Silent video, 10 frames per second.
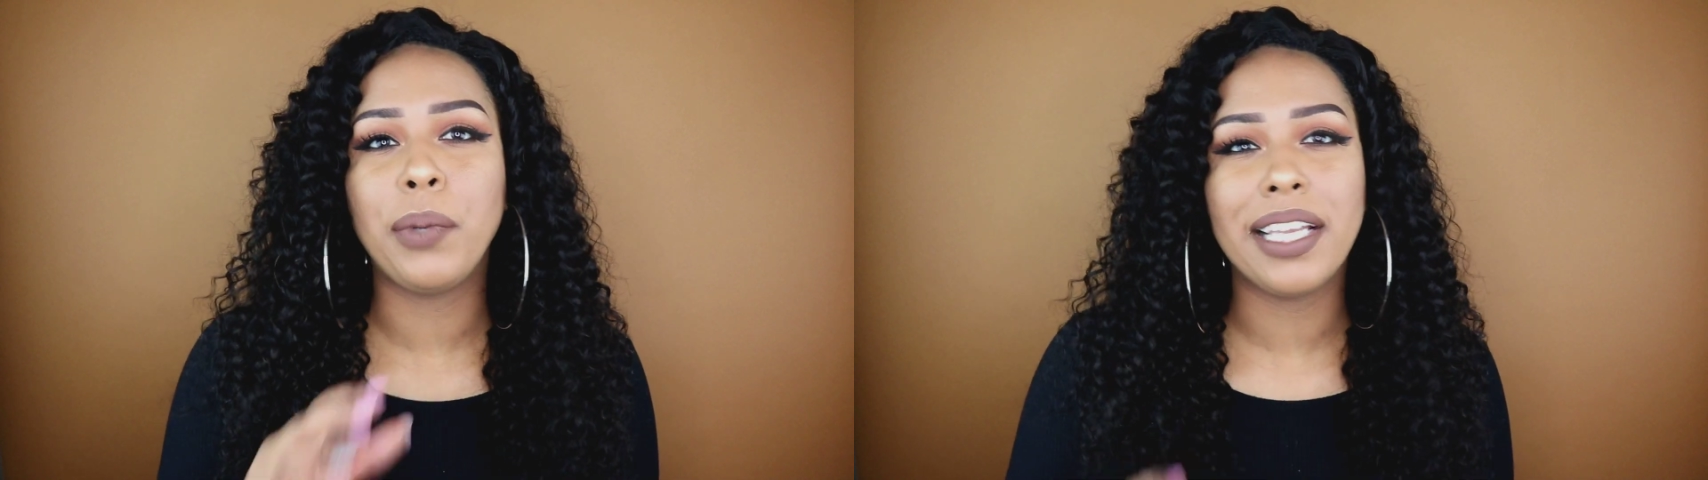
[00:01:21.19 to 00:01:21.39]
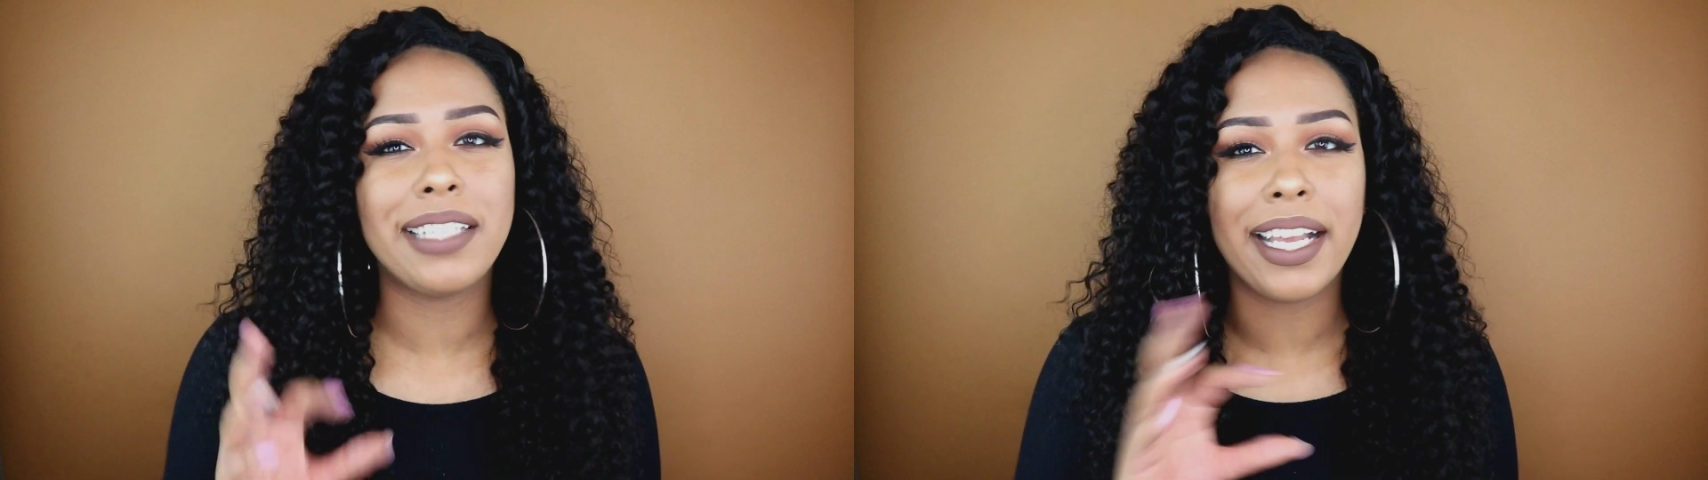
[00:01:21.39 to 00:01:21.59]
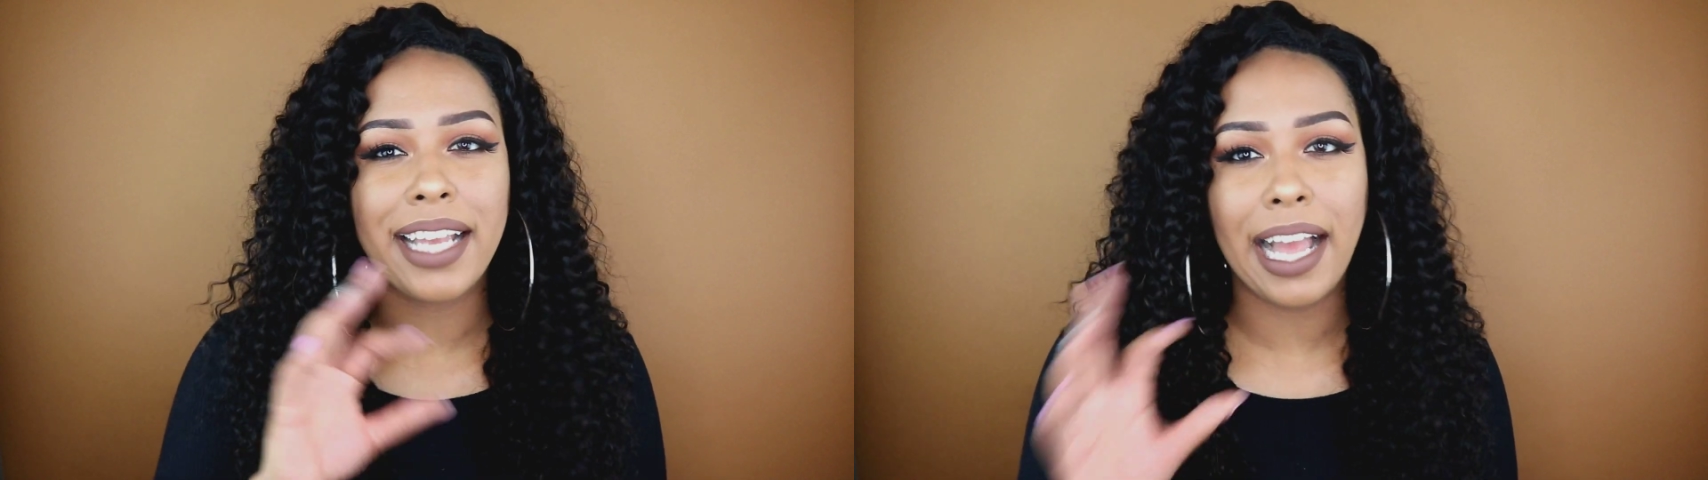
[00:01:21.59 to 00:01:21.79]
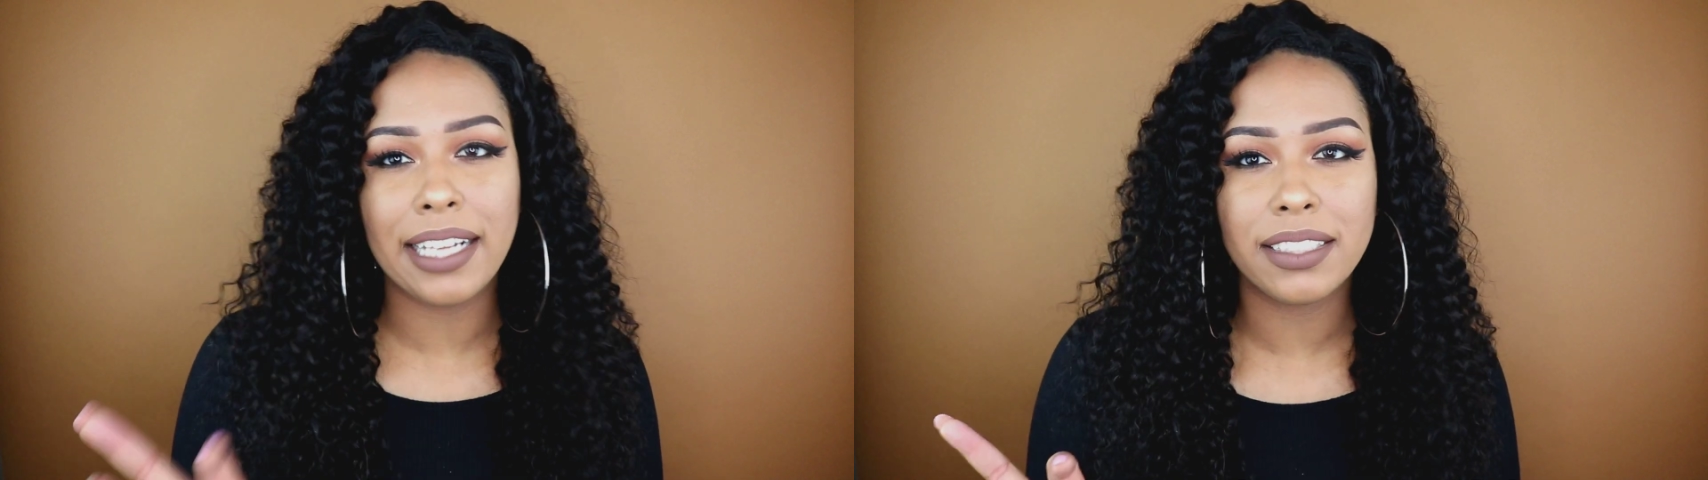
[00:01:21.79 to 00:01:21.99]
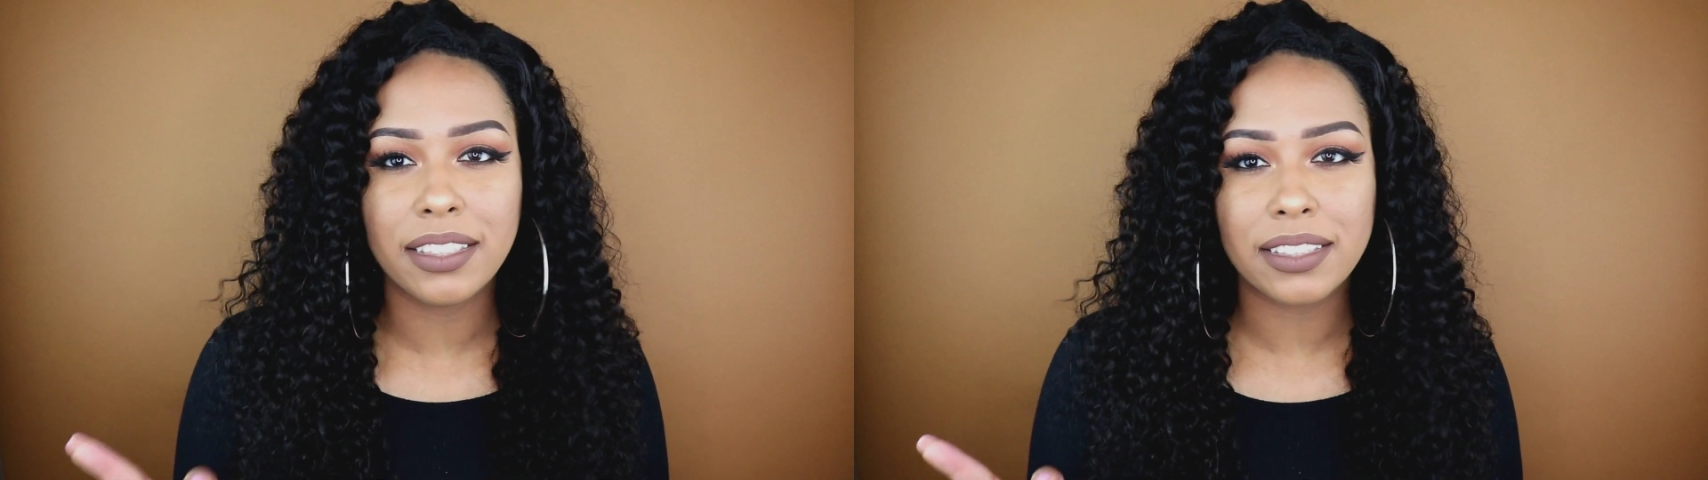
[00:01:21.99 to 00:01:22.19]
wig that
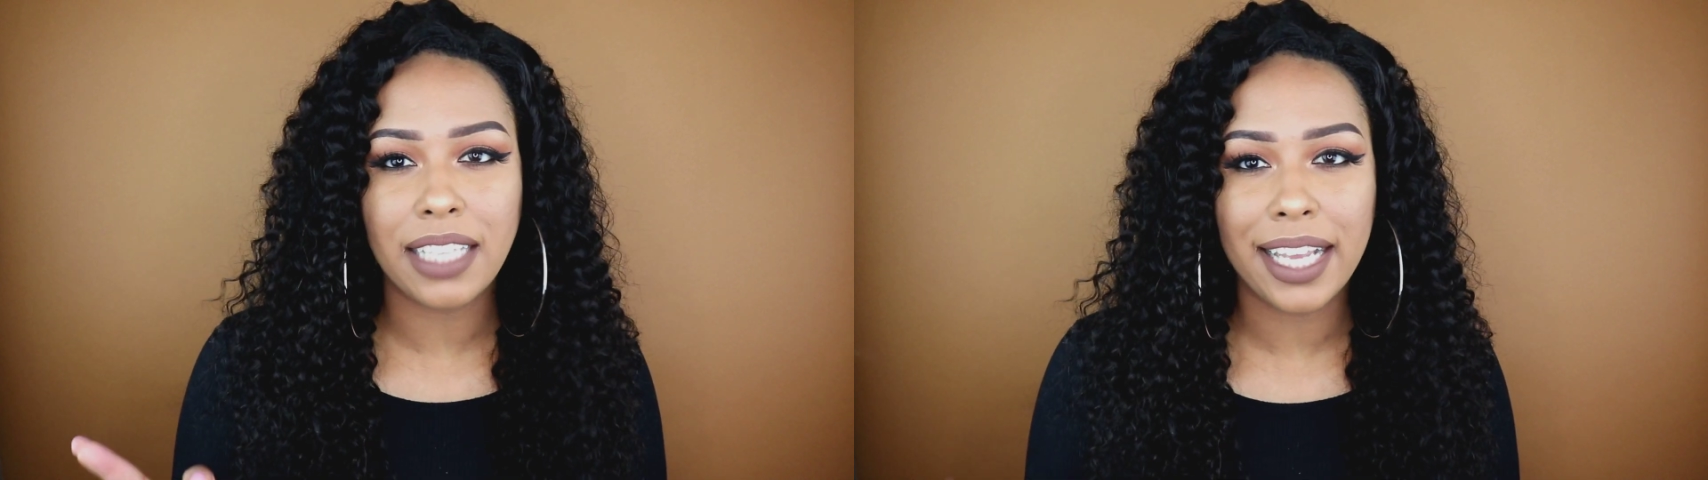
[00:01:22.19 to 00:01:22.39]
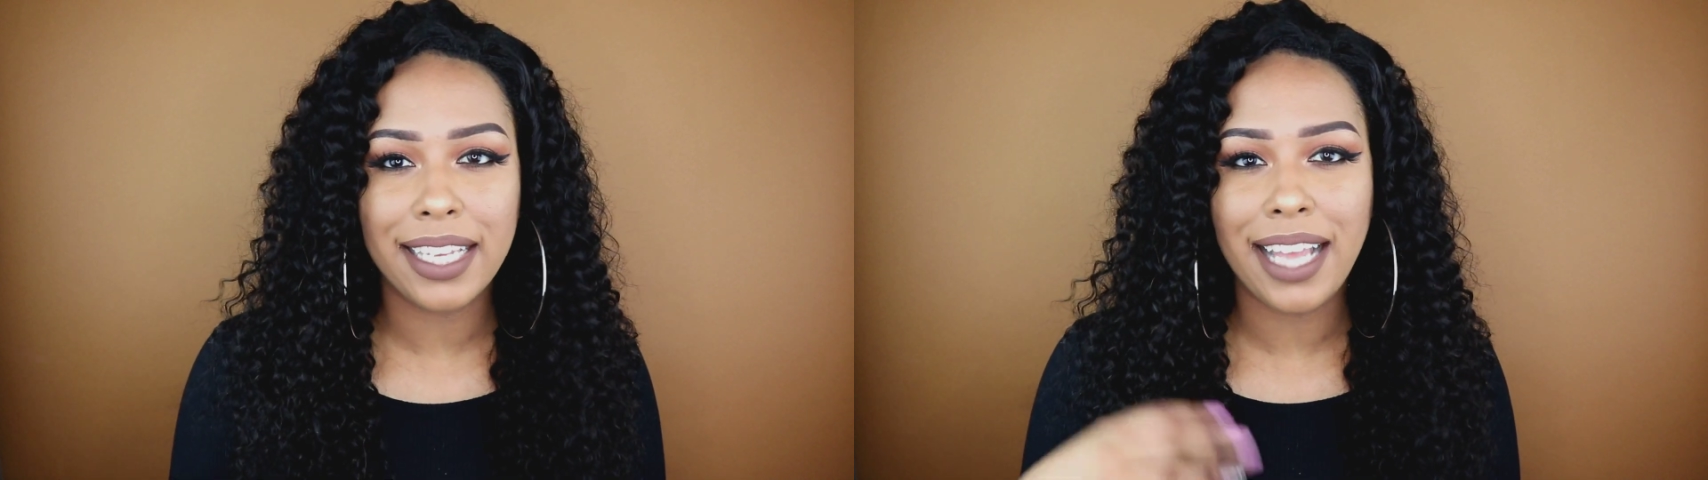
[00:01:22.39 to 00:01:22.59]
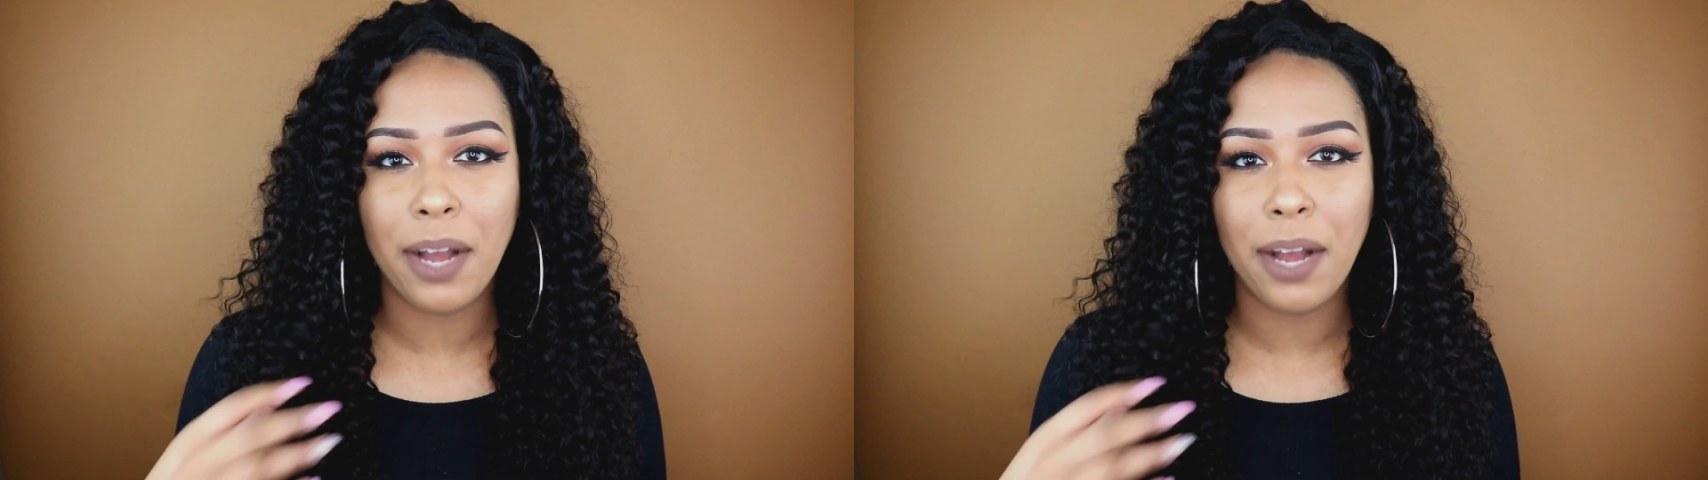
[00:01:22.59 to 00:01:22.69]
kind of looks like it,